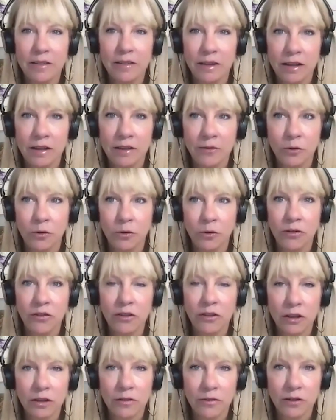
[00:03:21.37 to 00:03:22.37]
Uh, of course,
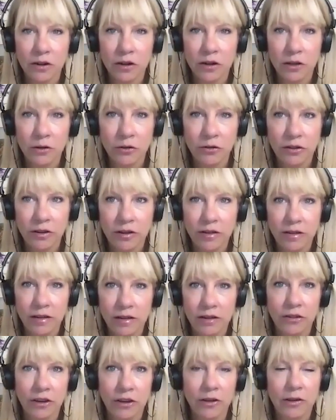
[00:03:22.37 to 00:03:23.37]
all of our coaches
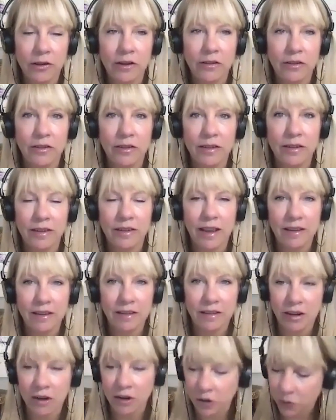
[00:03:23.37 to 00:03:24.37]
at Childcare
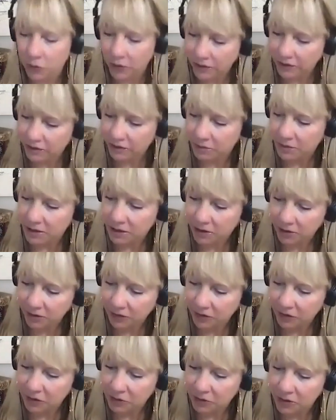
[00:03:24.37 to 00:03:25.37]
Success are going to be
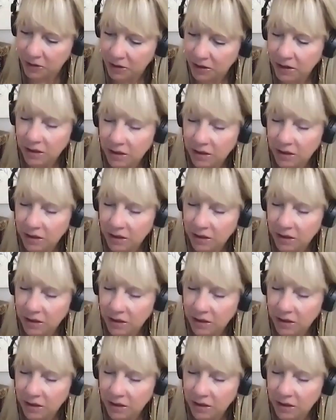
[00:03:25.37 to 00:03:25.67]
also